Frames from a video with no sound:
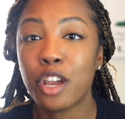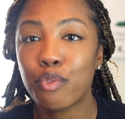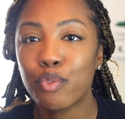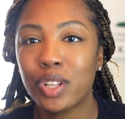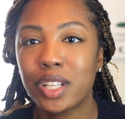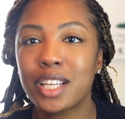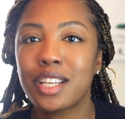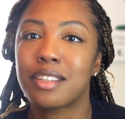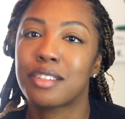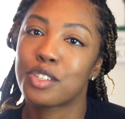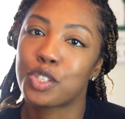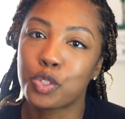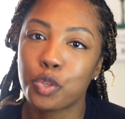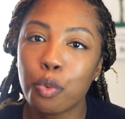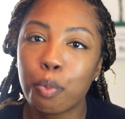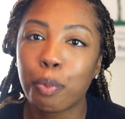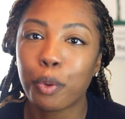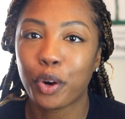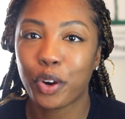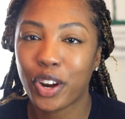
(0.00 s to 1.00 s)
really
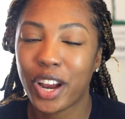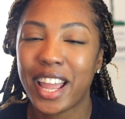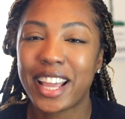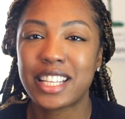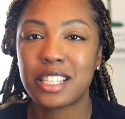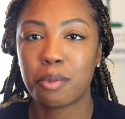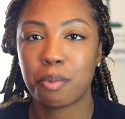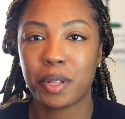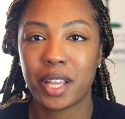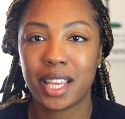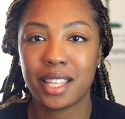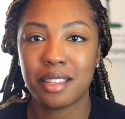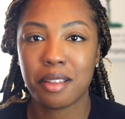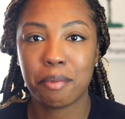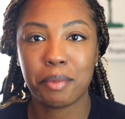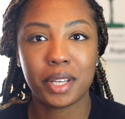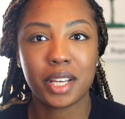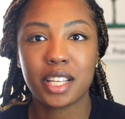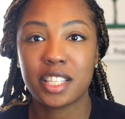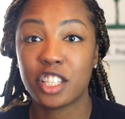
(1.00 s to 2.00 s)
super explain
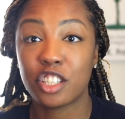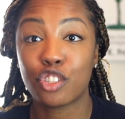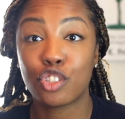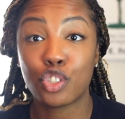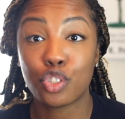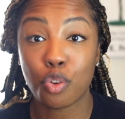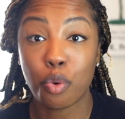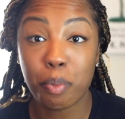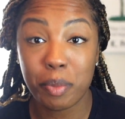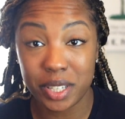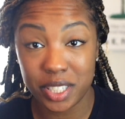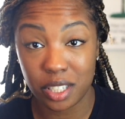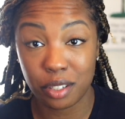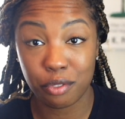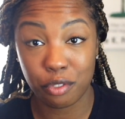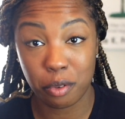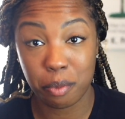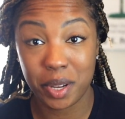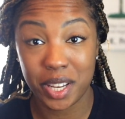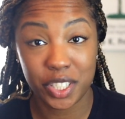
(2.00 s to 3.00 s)
them because there's so much
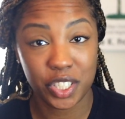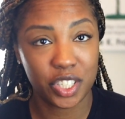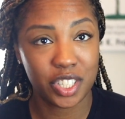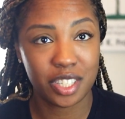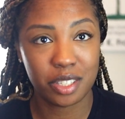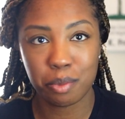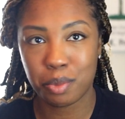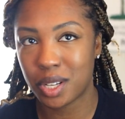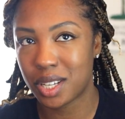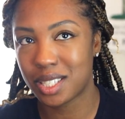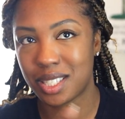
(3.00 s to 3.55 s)
information in this book.